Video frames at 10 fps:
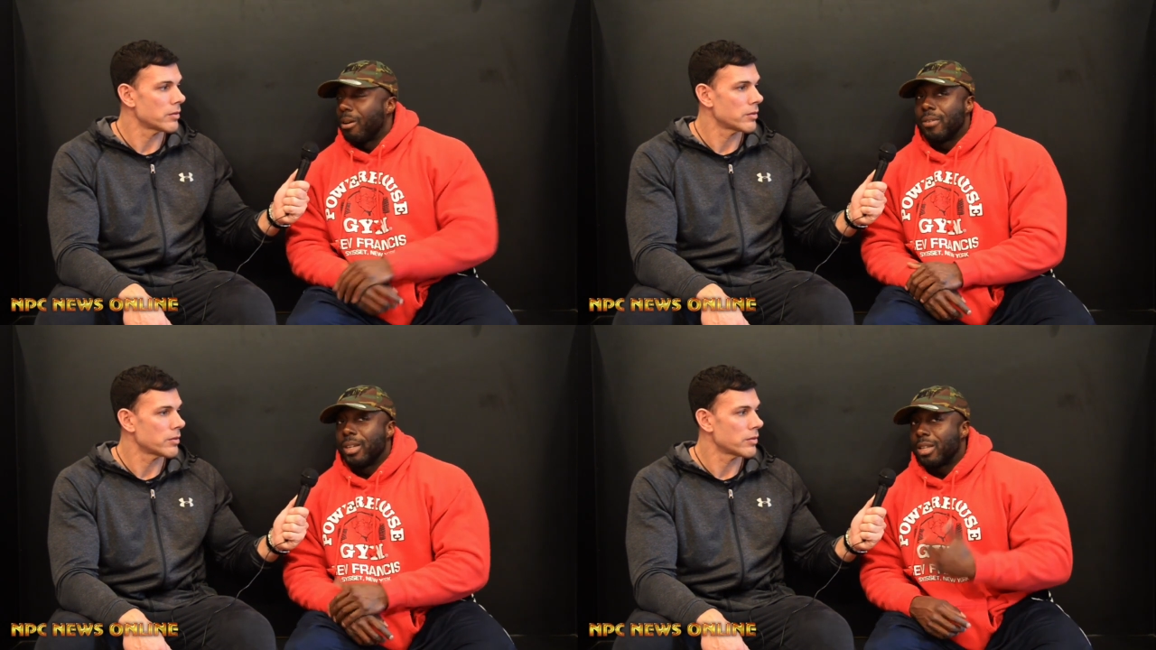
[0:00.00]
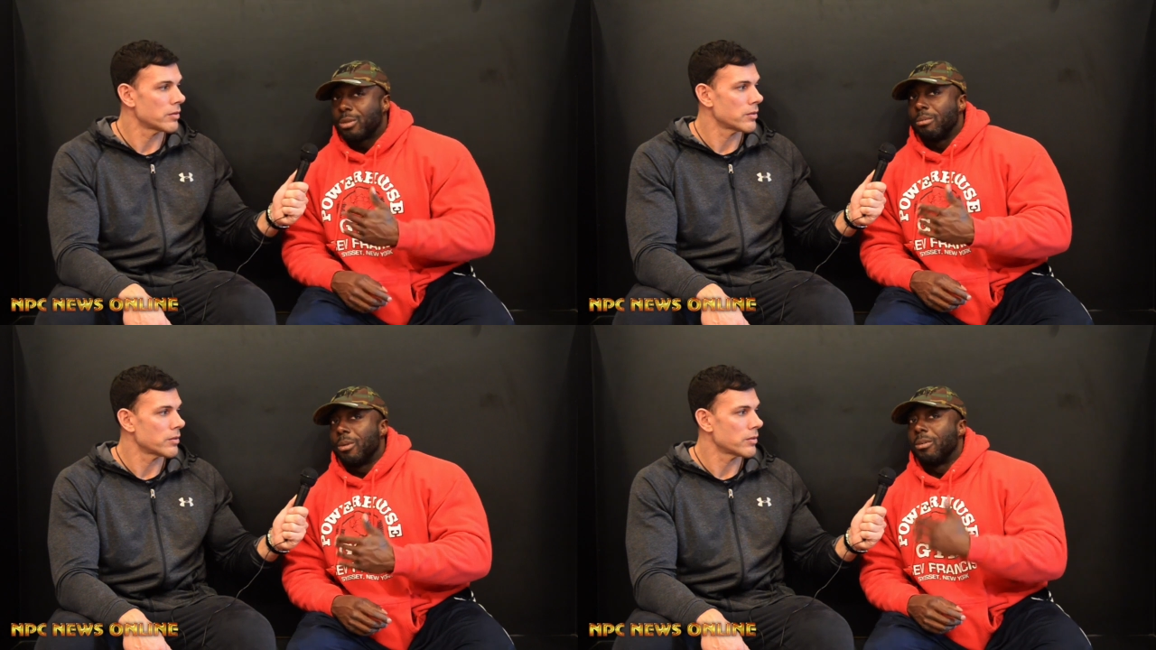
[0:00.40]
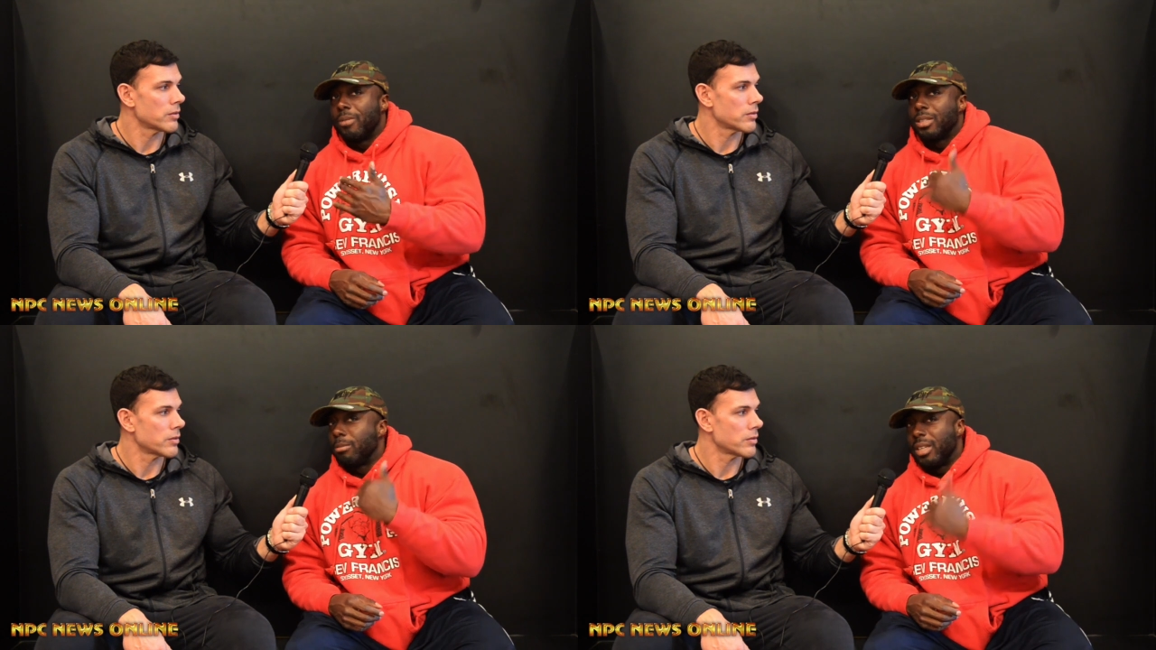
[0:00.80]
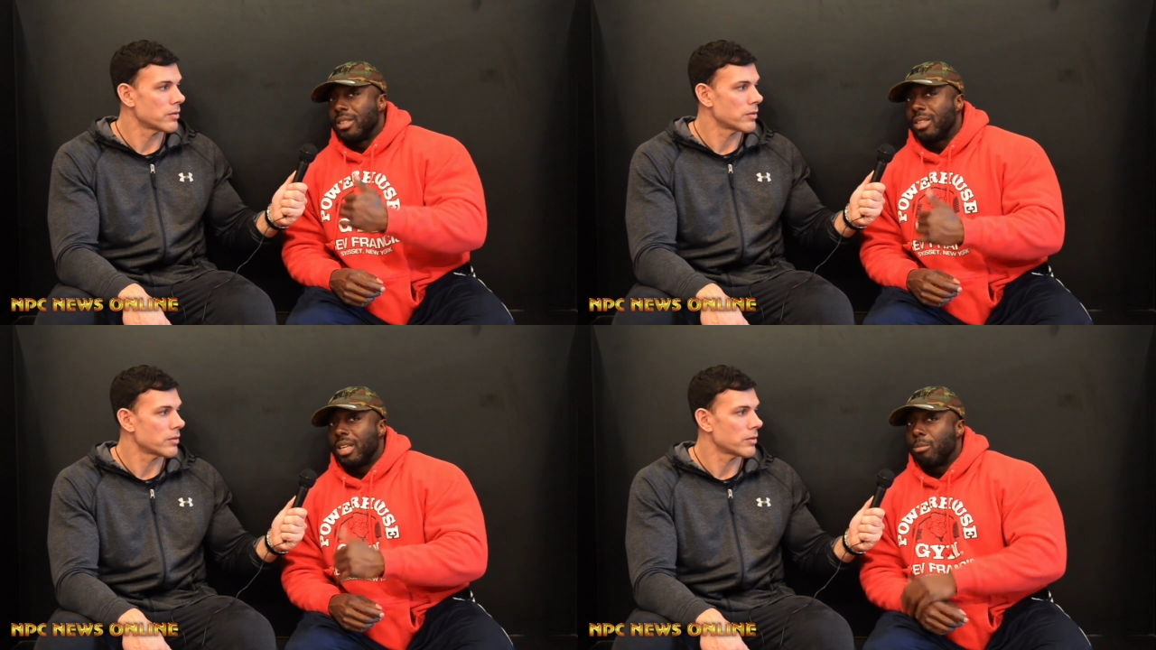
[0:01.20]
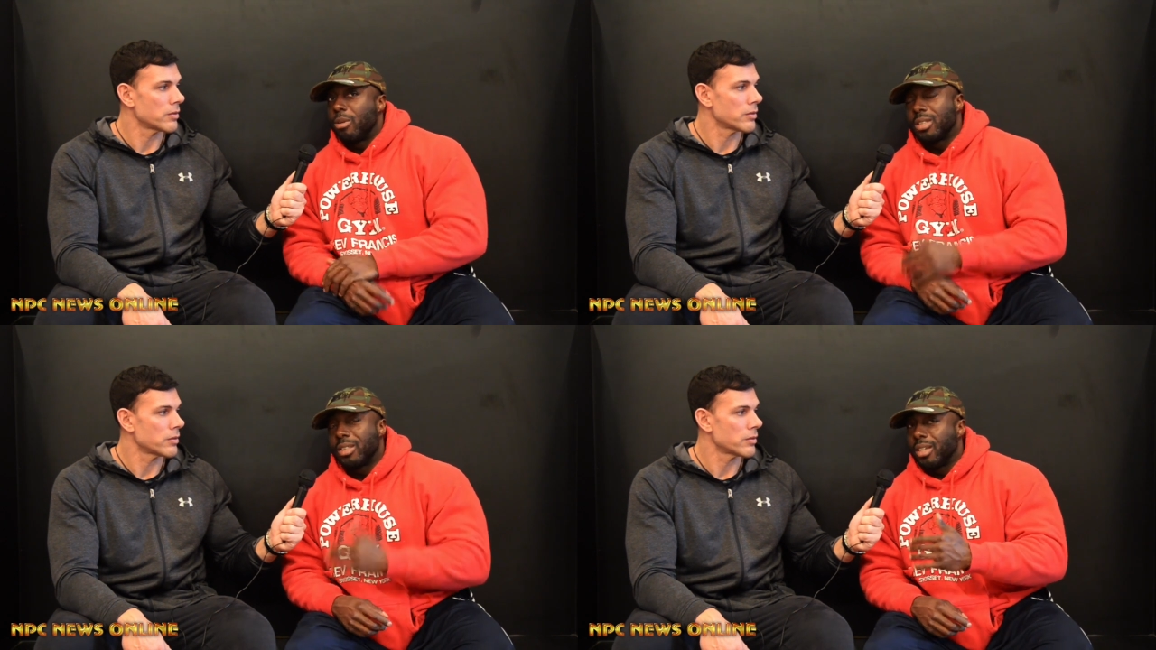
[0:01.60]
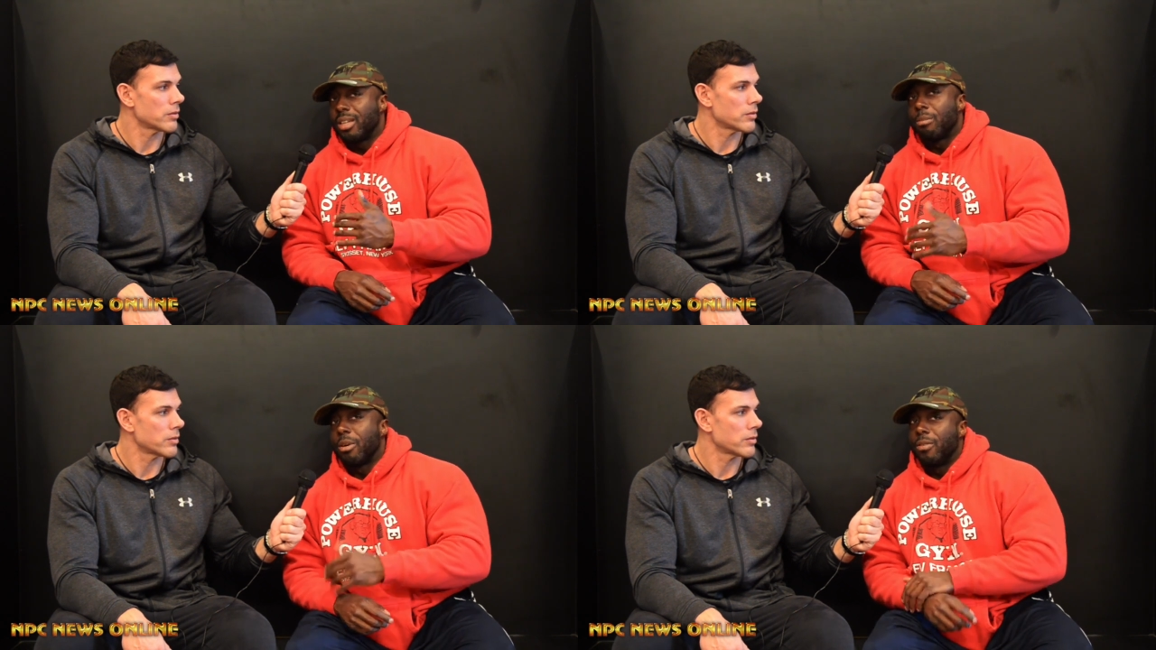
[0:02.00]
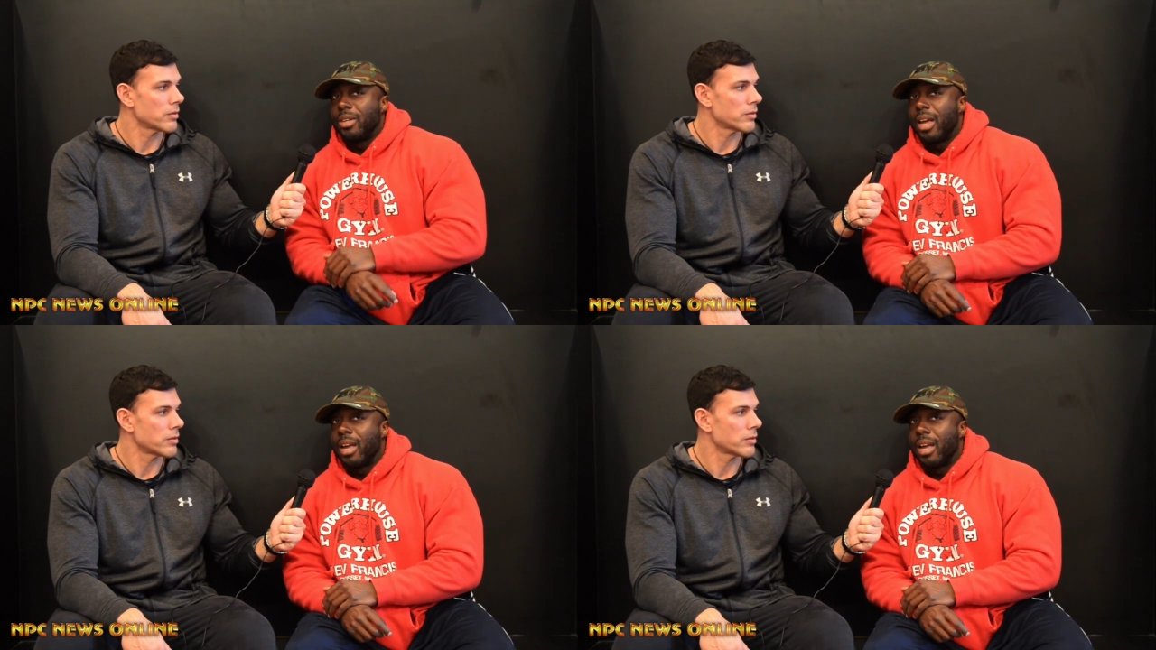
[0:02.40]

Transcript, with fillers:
Speaker 1: And that's what motivates me to just keep pushing, get up every day,